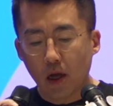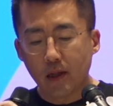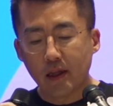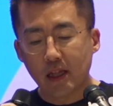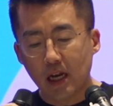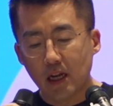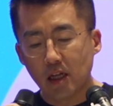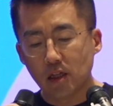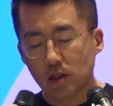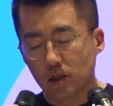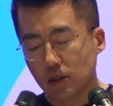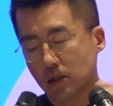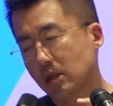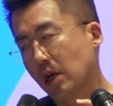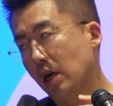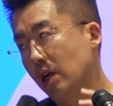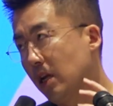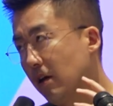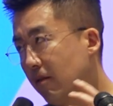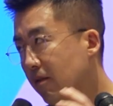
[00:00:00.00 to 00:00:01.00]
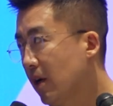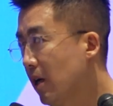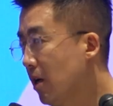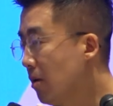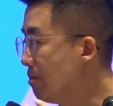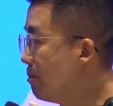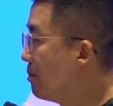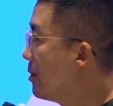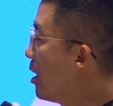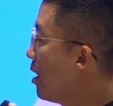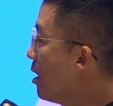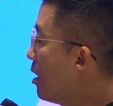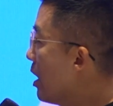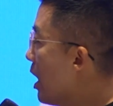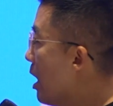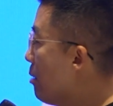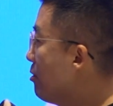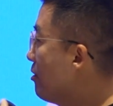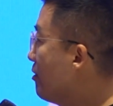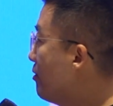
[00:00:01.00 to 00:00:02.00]
then it's kind of
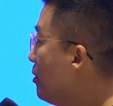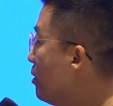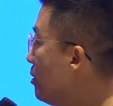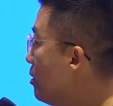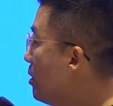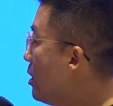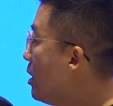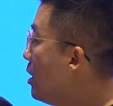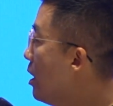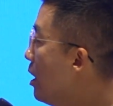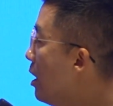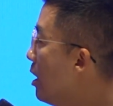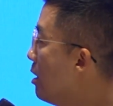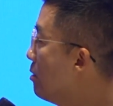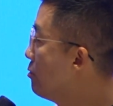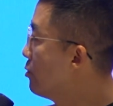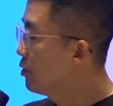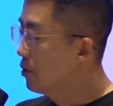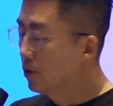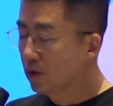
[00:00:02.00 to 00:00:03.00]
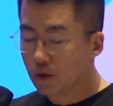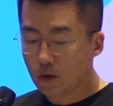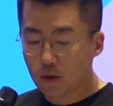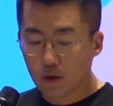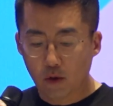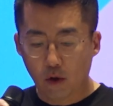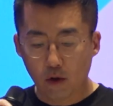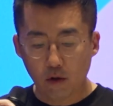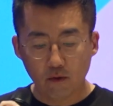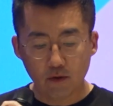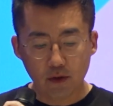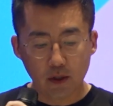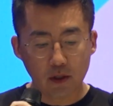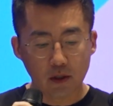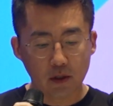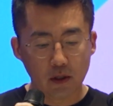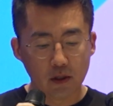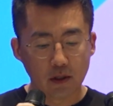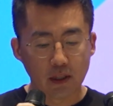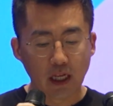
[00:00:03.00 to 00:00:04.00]
helpful to solve
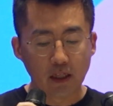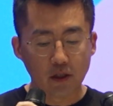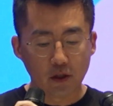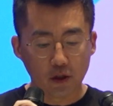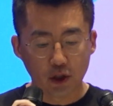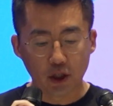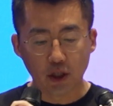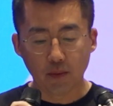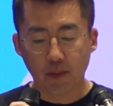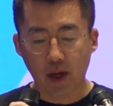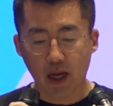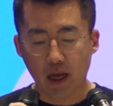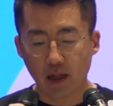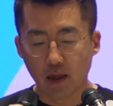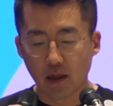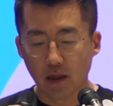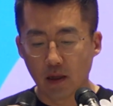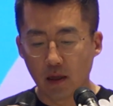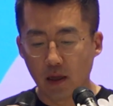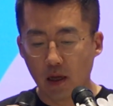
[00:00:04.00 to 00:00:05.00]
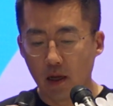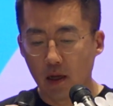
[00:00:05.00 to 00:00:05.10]
this censorship and